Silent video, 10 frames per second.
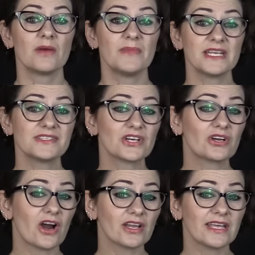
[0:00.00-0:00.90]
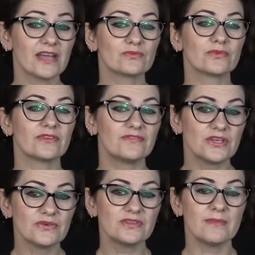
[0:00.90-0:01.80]
Minister Carlier
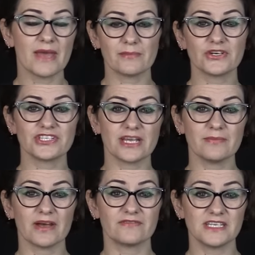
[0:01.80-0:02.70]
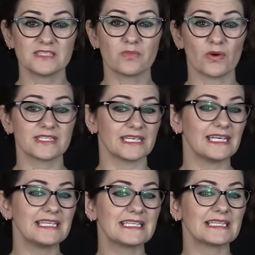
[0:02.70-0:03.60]
reviewed the membership of these boards and
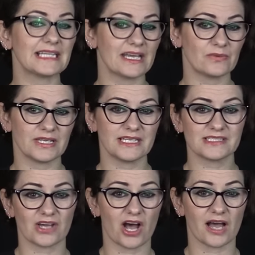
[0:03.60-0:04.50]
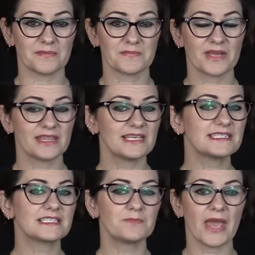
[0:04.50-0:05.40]
he didn't like what he saw.
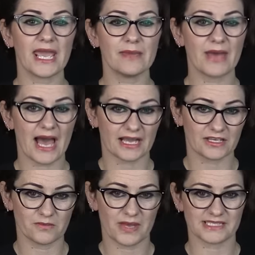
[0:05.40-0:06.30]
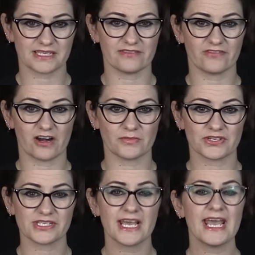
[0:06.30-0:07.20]
This is payback, you pesky
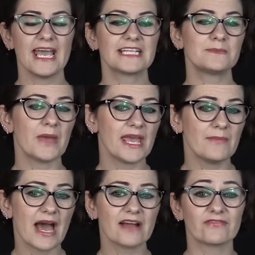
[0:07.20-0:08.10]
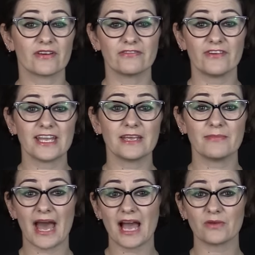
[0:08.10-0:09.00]
farmers. It's payback for fighting
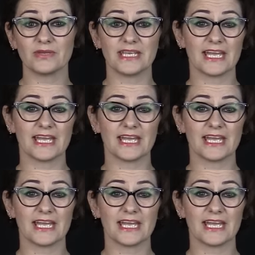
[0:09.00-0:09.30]
back when